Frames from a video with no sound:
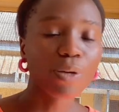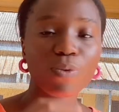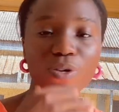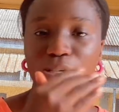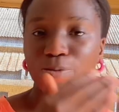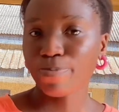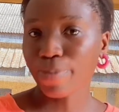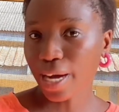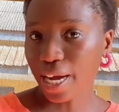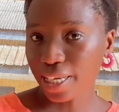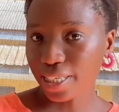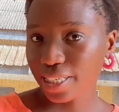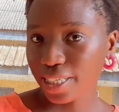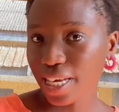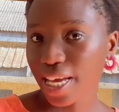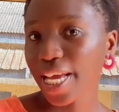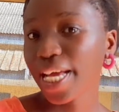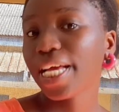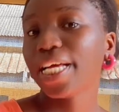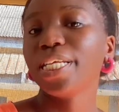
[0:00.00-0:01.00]
bad,
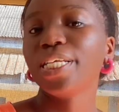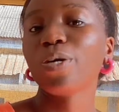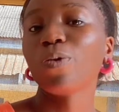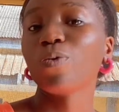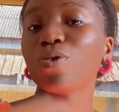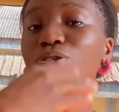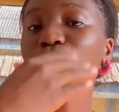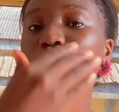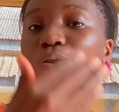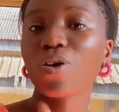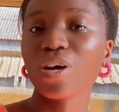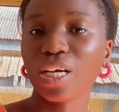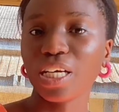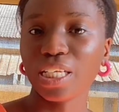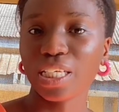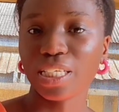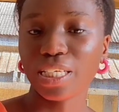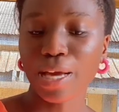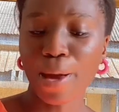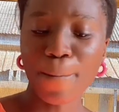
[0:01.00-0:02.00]
there was
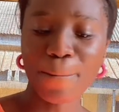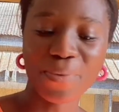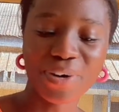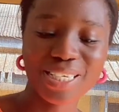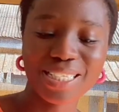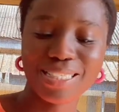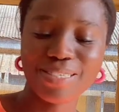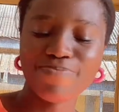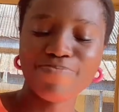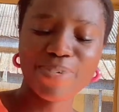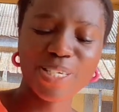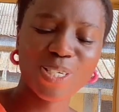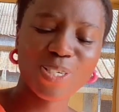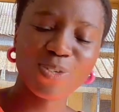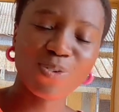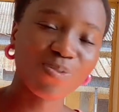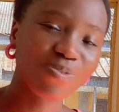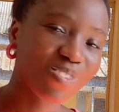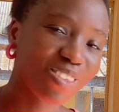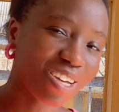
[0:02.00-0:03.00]
ugly. But in the midst
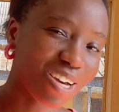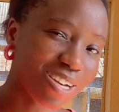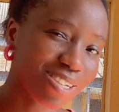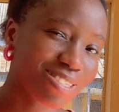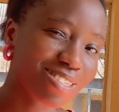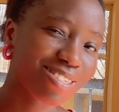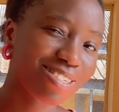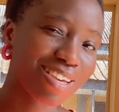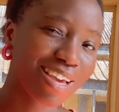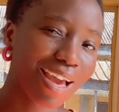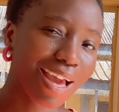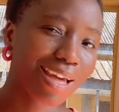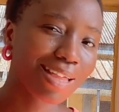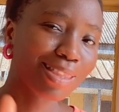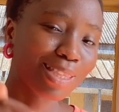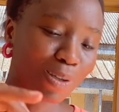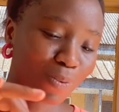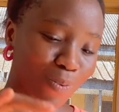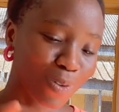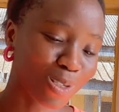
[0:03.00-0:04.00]
of that,
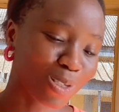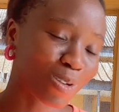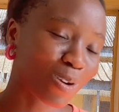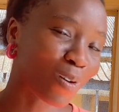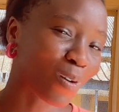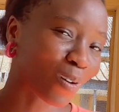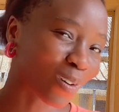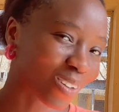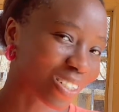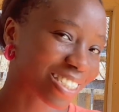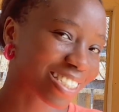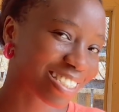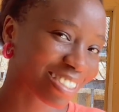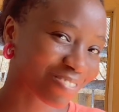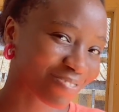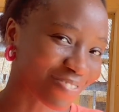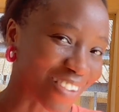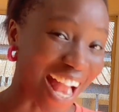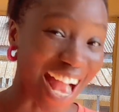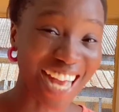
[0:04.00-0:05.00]
there was God.
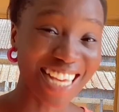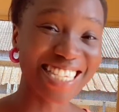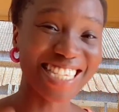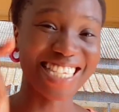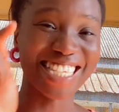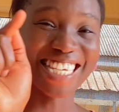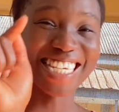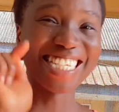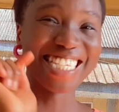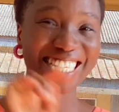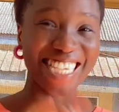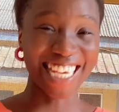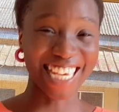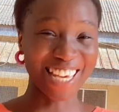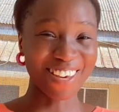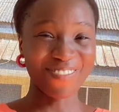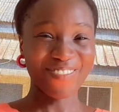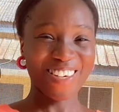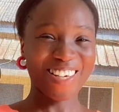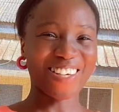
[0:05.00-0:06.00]
I had to say this
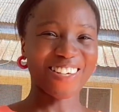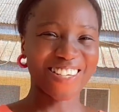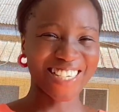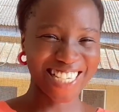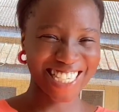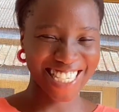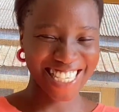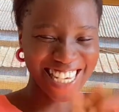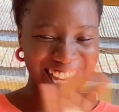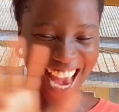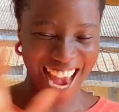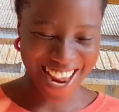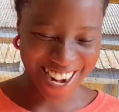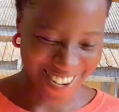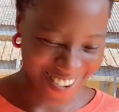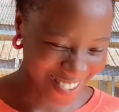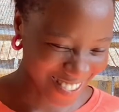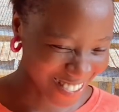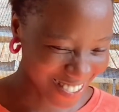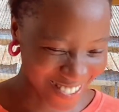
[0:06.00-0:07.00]
again because I
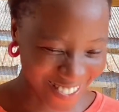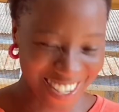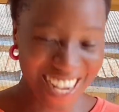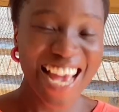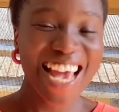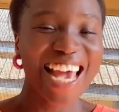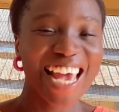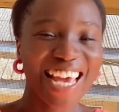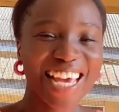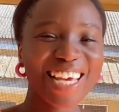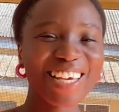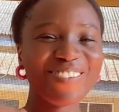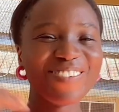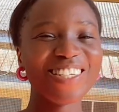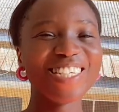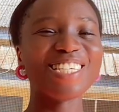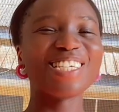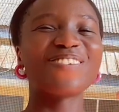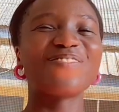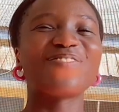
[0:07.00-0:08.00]
don't know. It
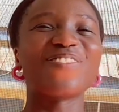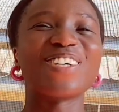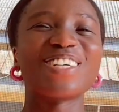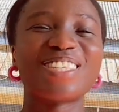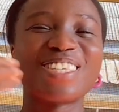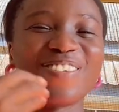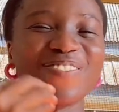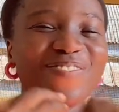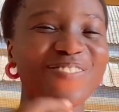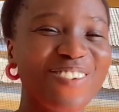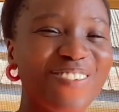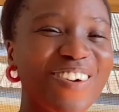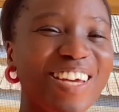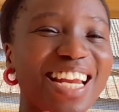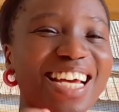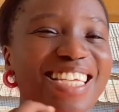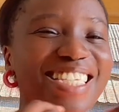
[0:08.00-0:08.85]
really spoke to me when I